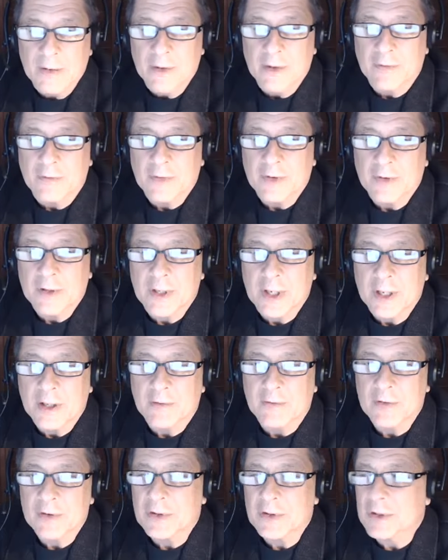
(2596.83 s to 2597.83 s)
two different
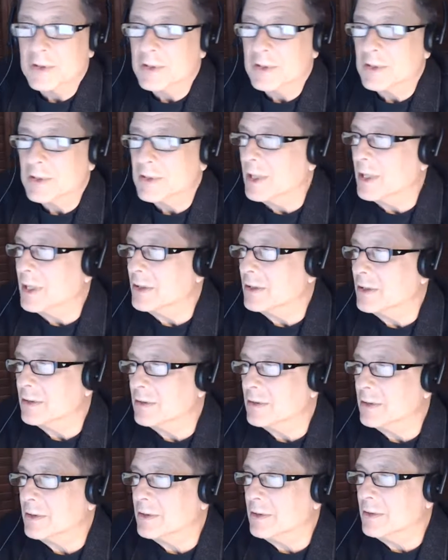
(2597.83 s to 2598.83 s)
television
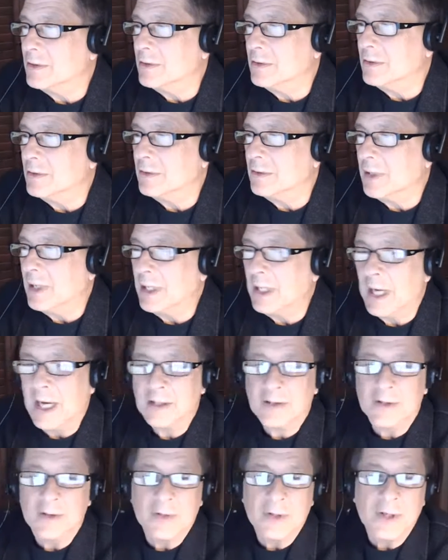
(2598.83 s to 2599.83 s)
stations to ask
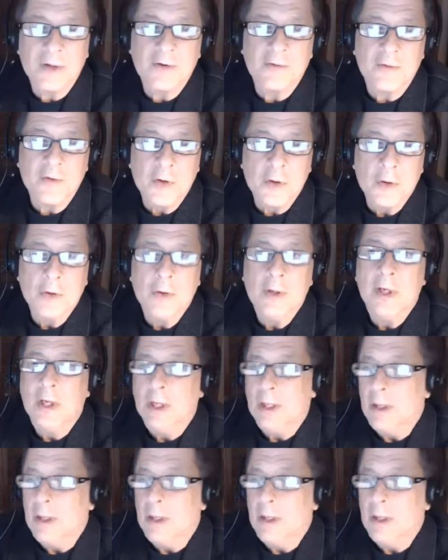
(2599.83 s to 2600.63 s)
to do an interview